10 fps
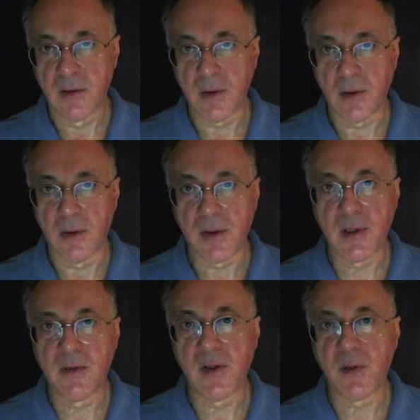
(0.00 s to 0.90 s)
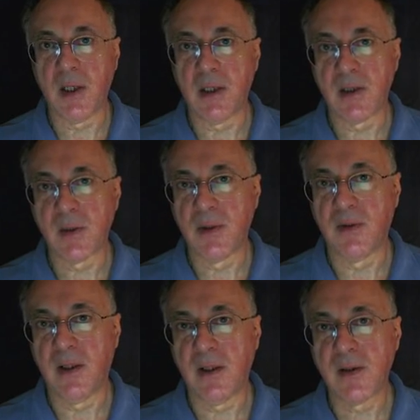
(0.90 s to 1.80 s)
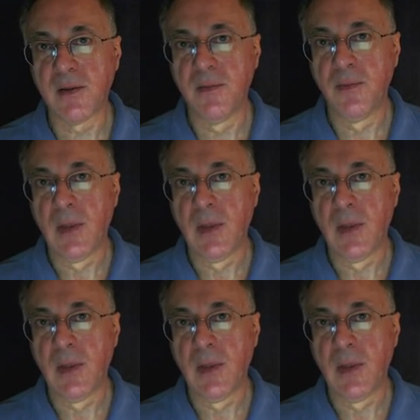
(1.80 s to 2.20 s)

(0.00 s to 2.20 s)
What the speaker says: so-called surface brightness profiles.